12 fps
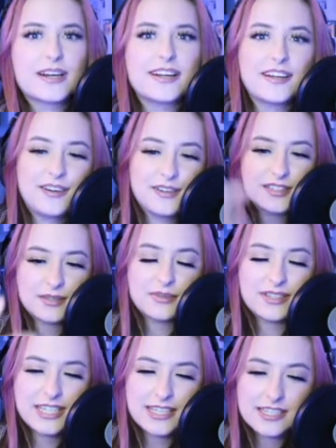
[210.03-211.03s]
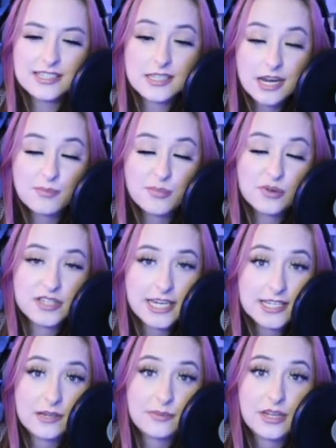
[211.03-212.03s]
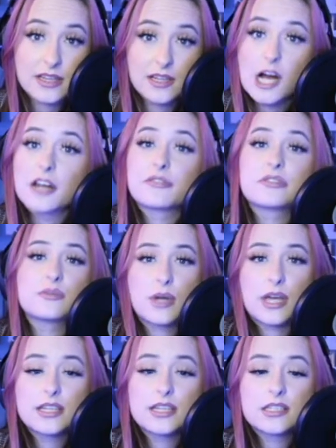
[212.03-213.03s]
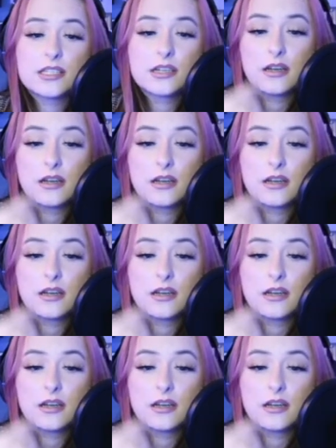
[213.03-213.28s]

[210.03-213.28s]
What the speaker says: ultimately this sample takes up a lot of space,